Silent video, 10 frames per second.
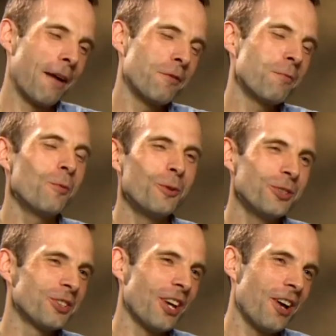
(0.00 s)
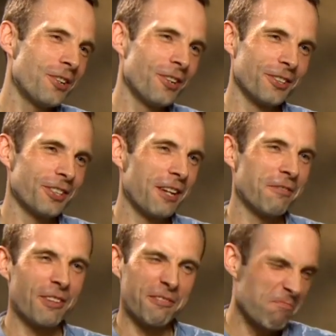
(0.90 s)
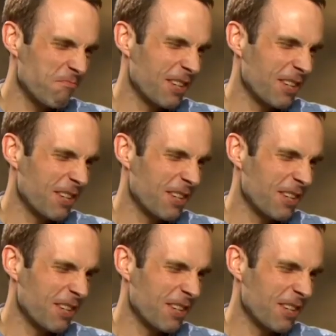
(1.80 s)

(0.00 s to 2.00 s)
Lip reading: Have you one song yourself that